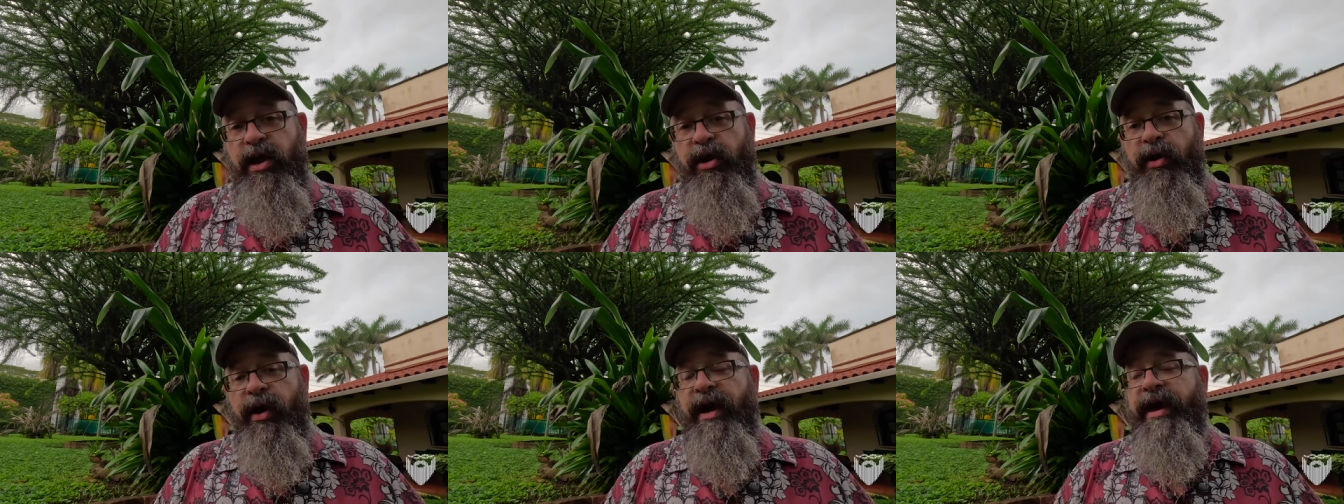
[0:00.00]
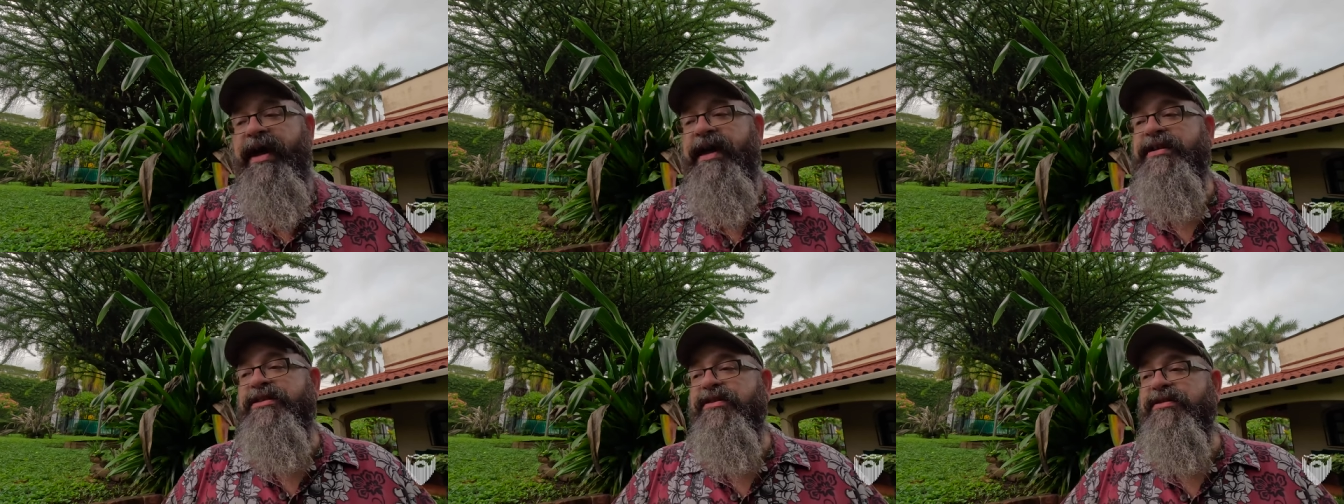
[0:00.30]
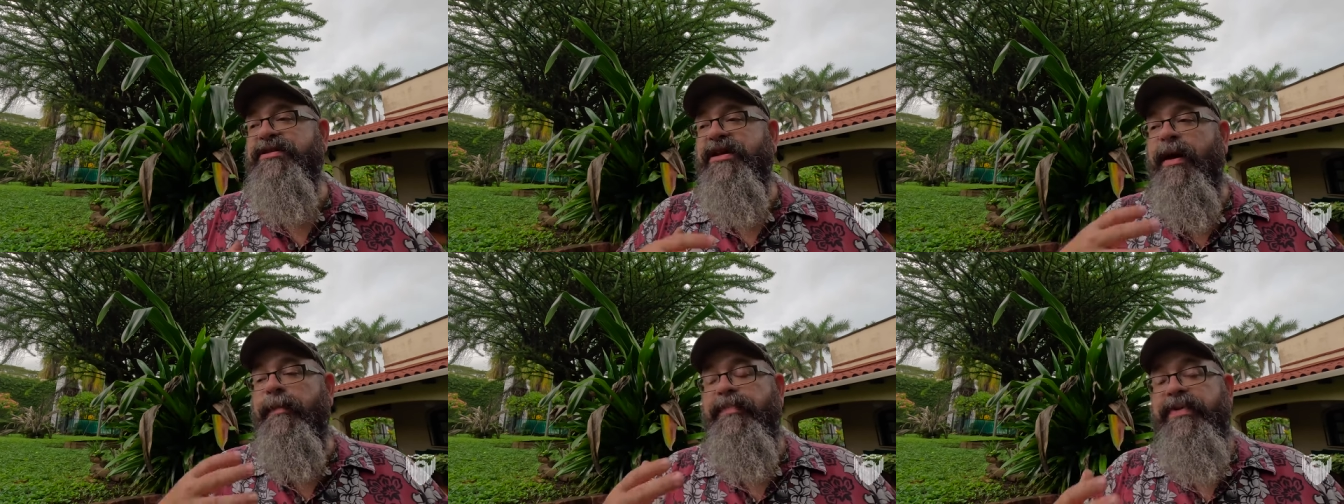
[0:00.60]
right? And so
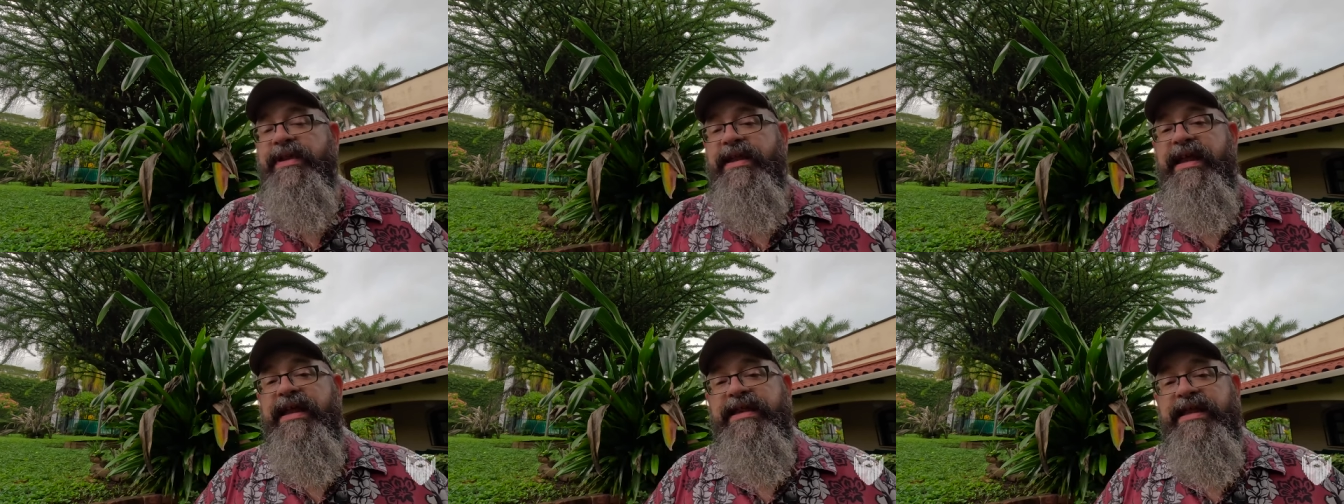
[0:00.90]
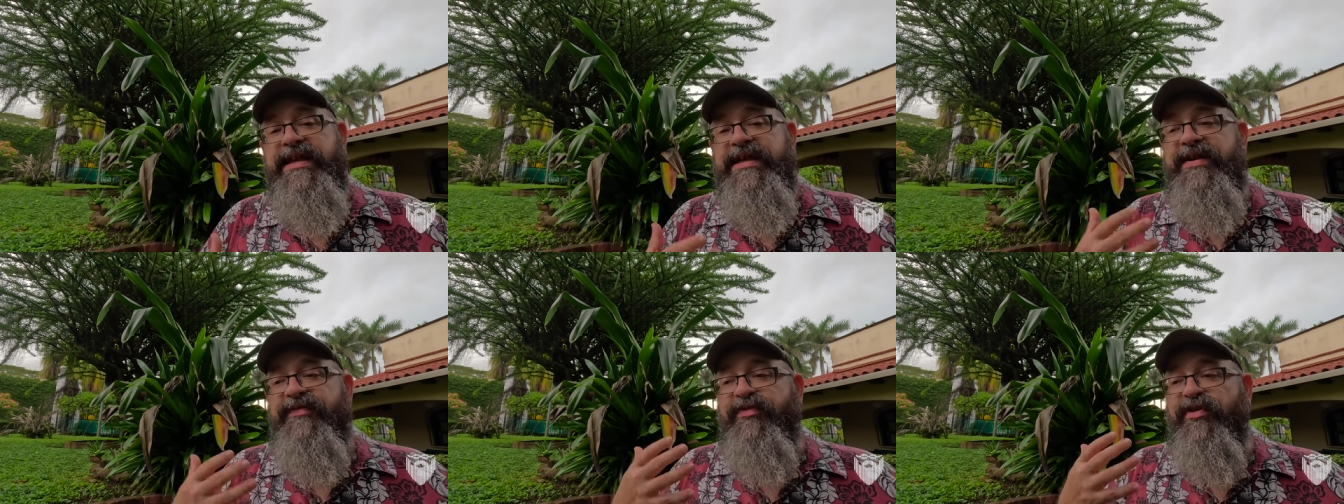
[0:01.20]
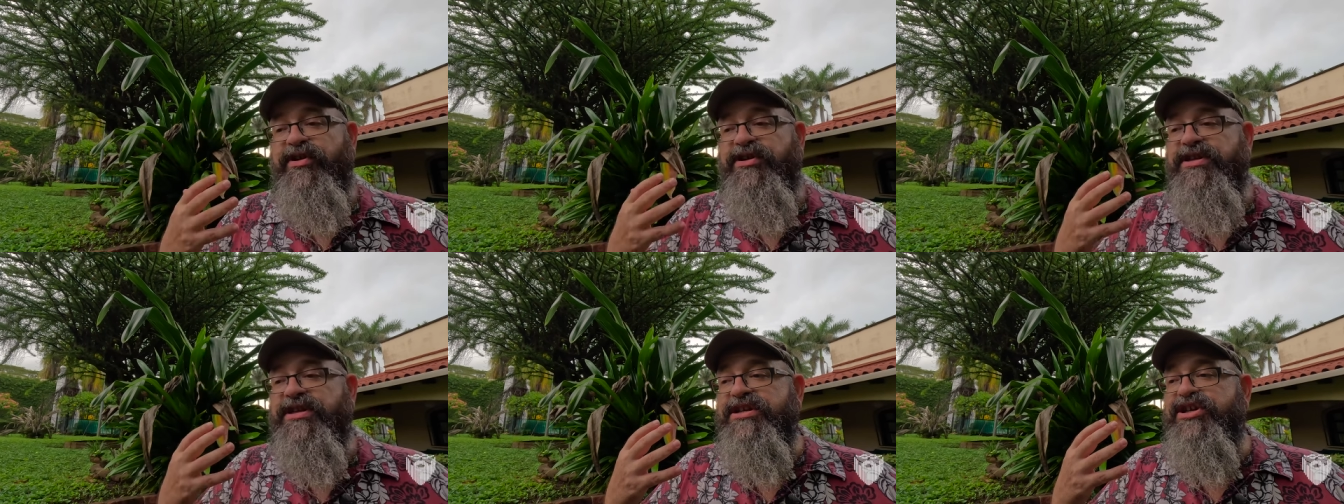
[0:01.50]
it's a completely
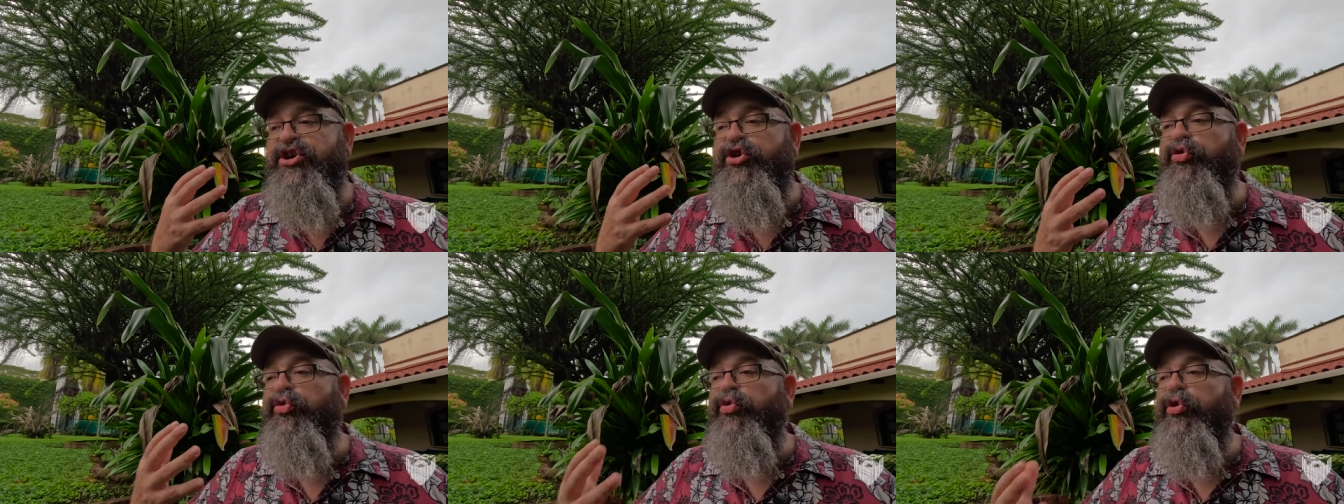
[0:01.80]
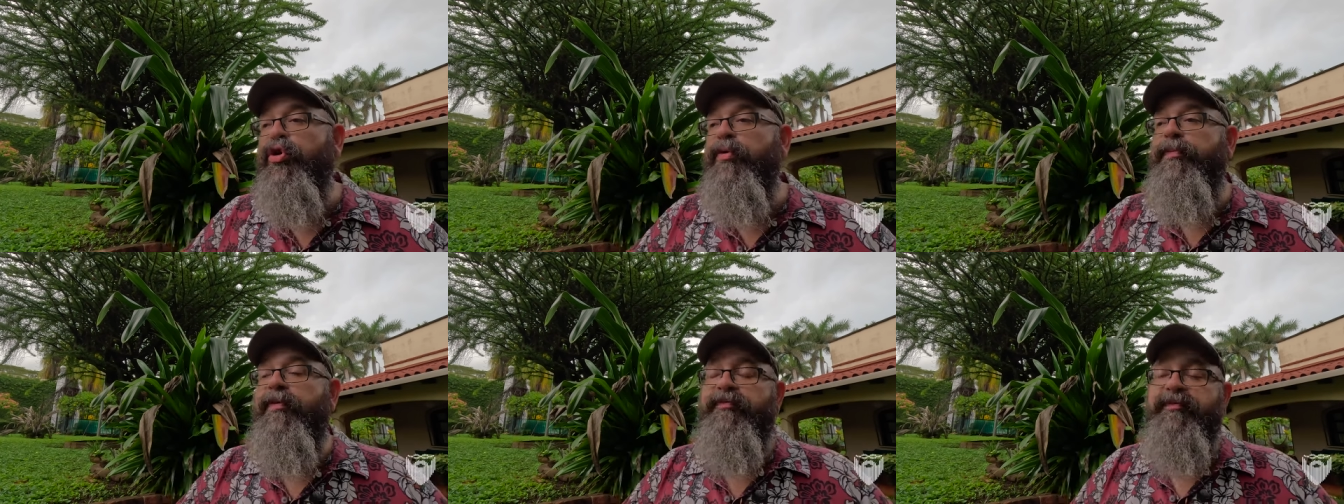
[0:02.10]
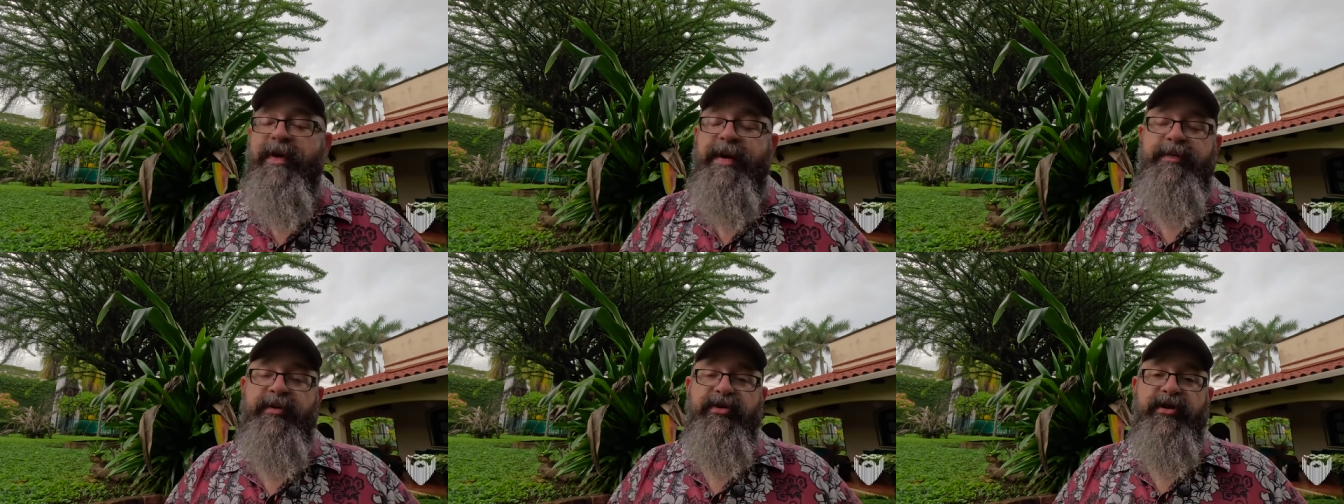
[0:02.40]
different group of
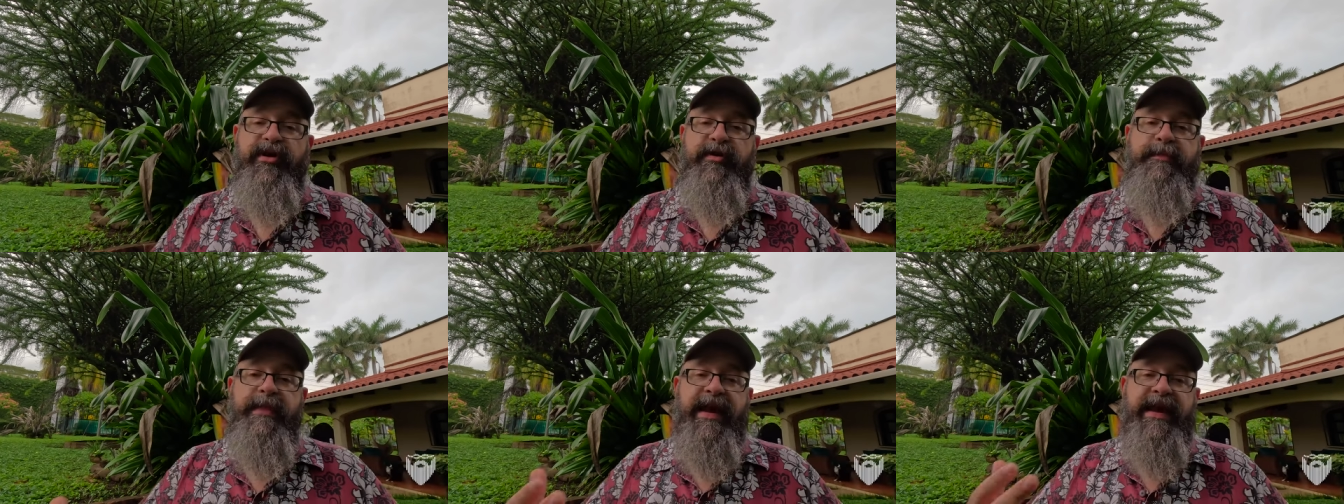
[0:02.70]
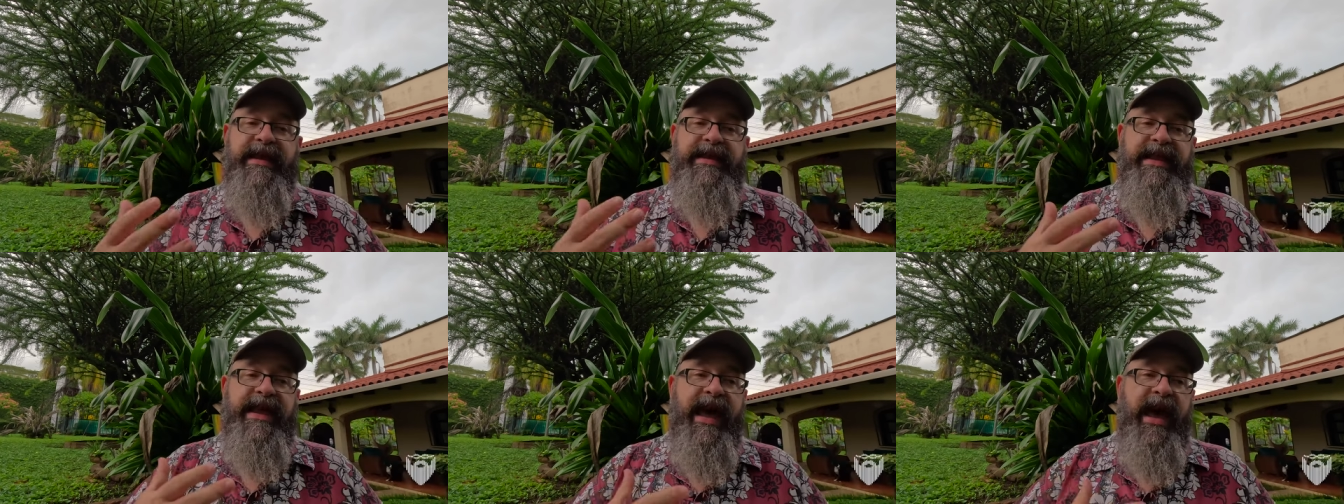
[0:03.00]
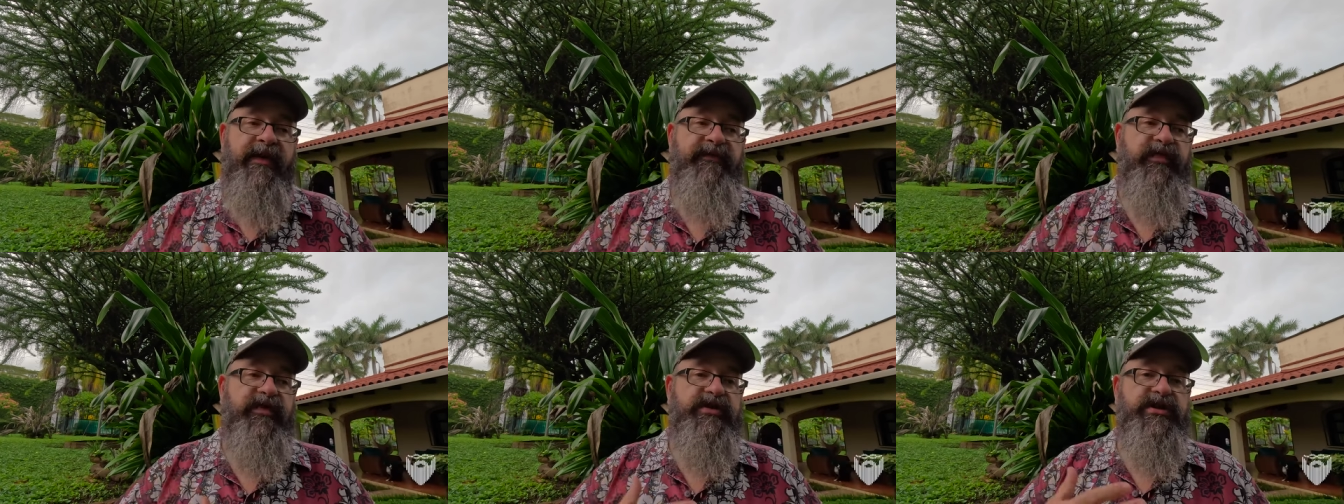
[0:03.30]
people that are making the
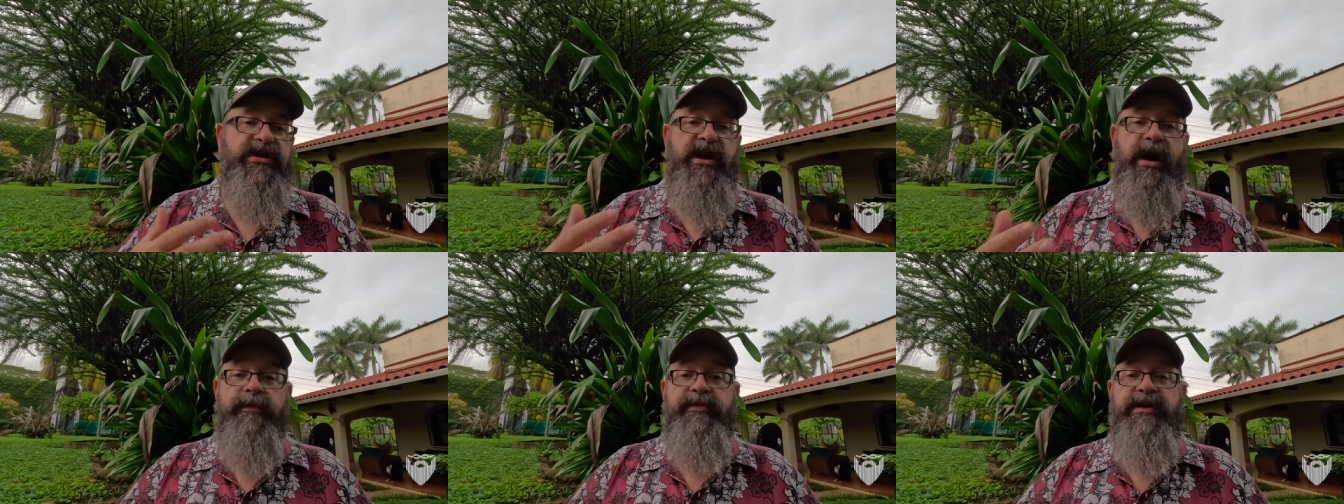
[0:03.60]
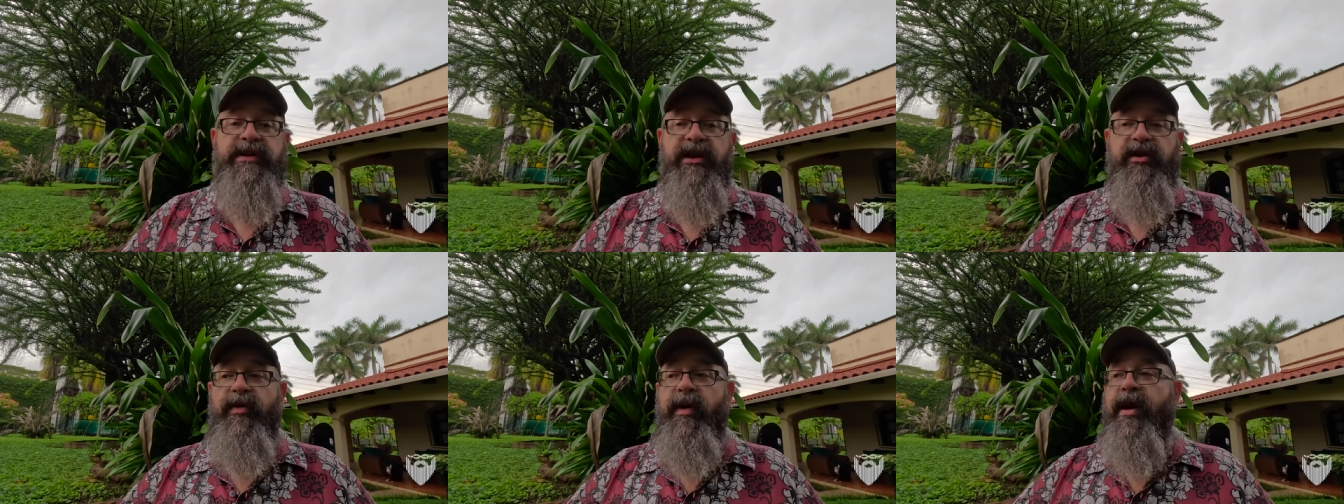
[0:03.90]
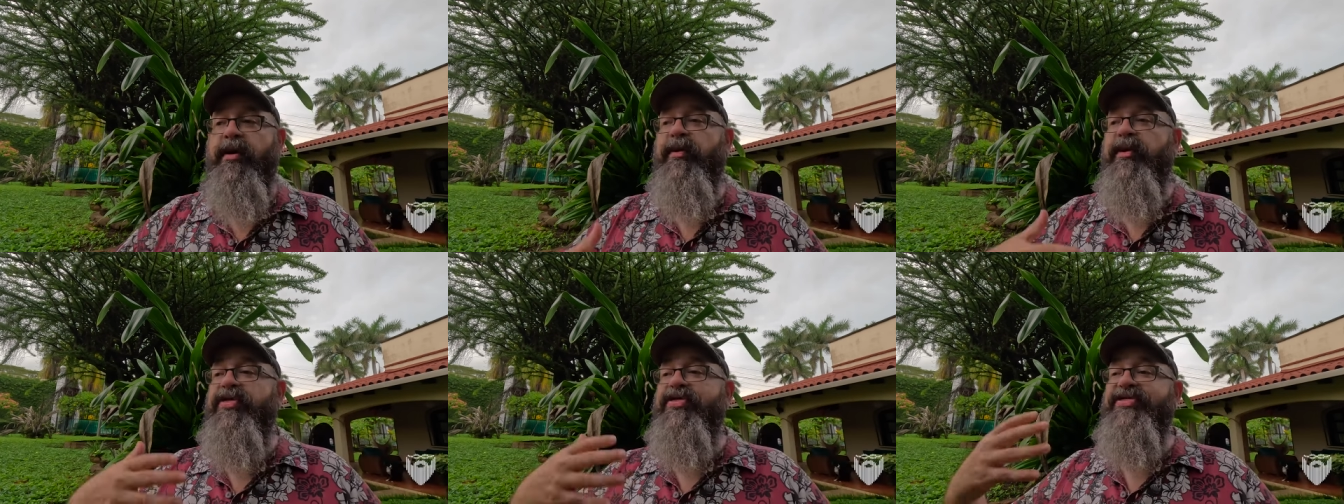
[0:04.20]
effort to come to Nicaragua